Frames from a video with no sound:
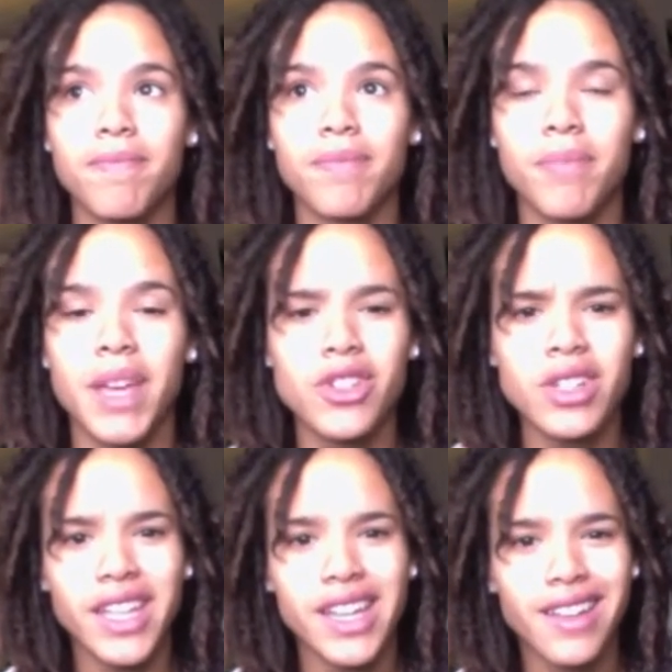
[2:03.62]
Picture
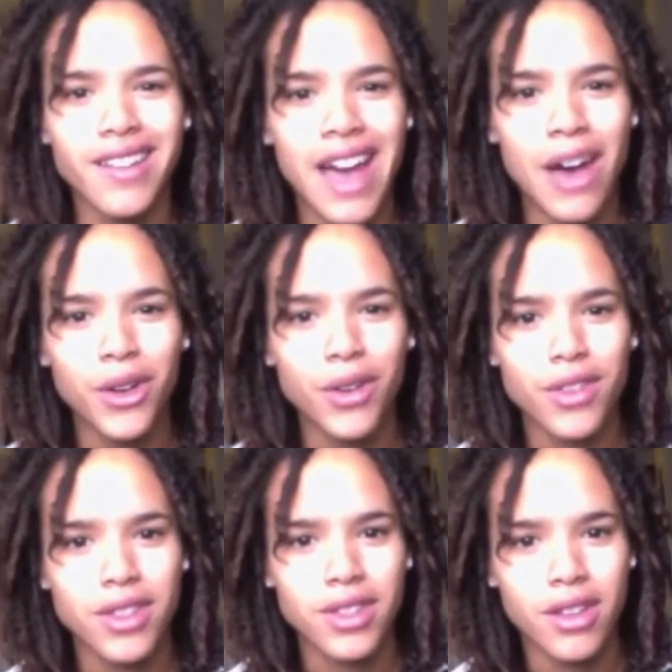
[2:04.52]
like a cloud over
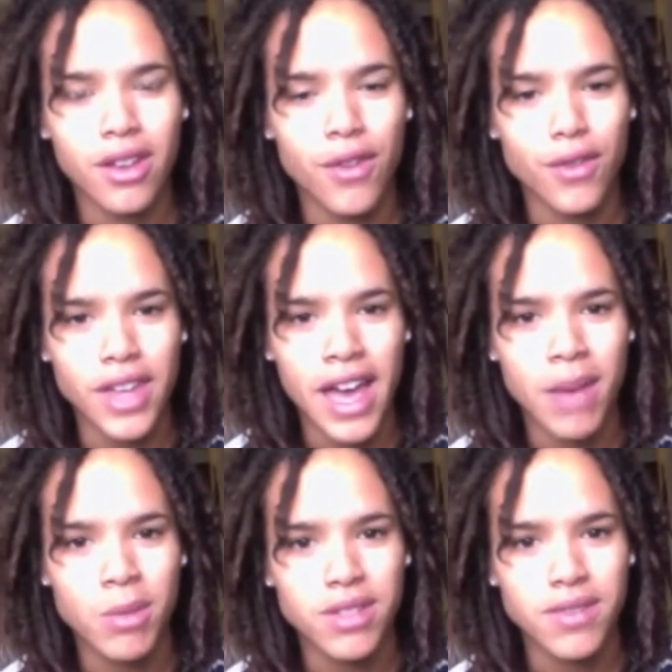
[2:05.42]
the
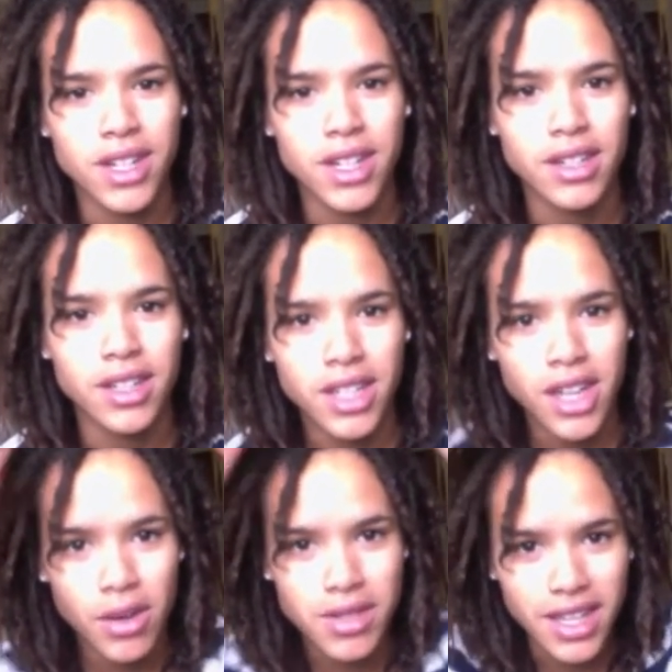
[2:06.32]
atmosphere, you
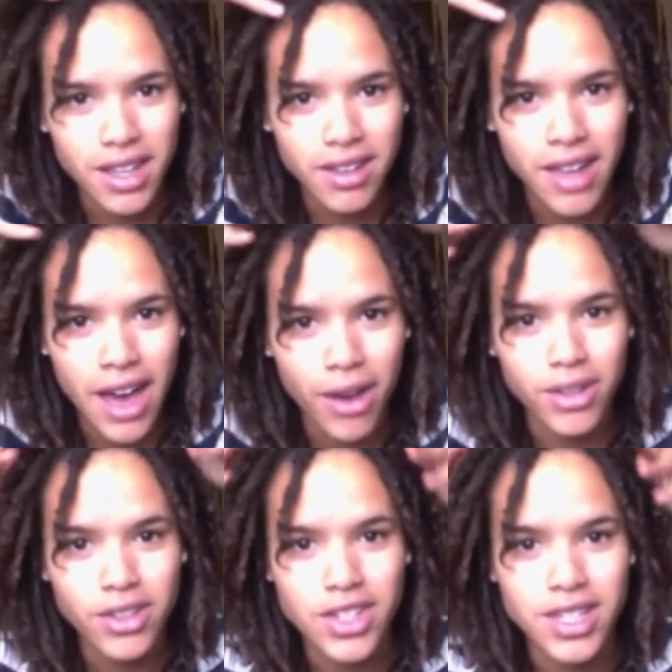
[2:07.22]
know, it's like a
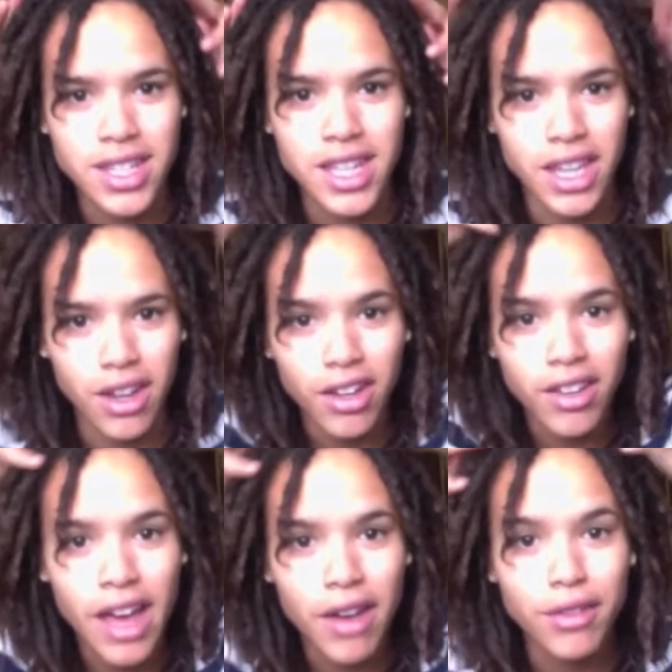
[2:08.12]
cloud just sitting here, a
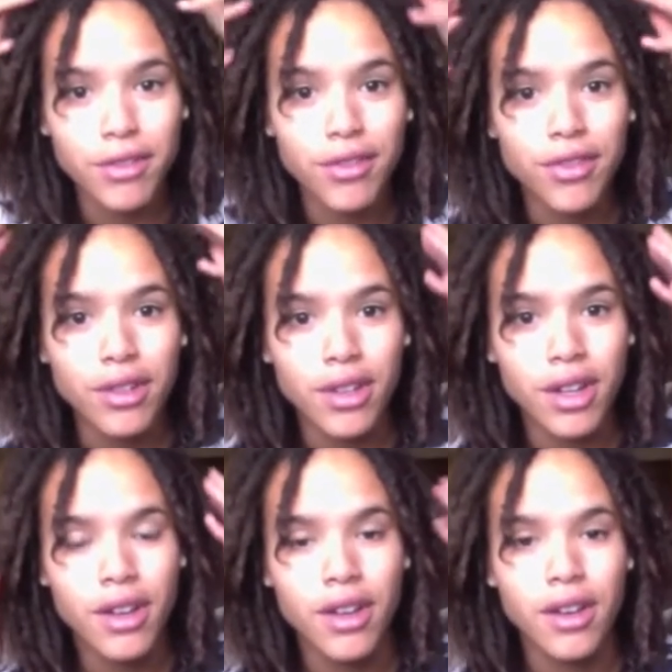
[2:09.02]
cloud of
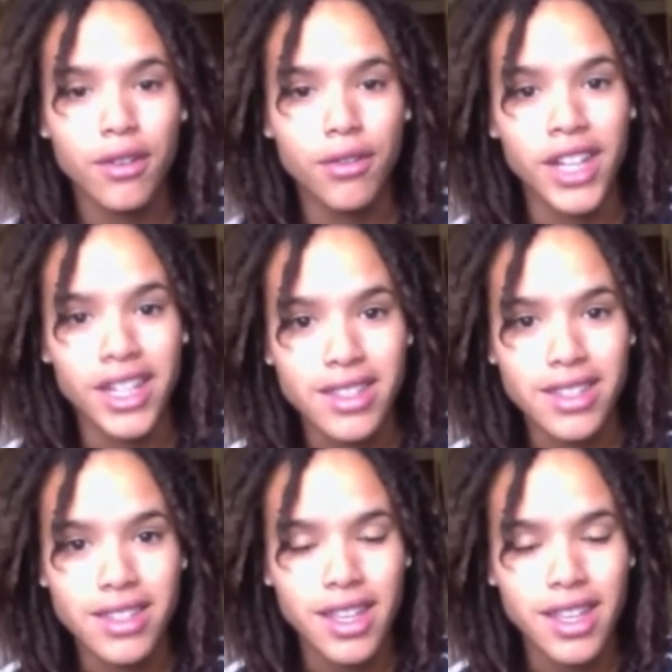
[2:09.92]
frizz,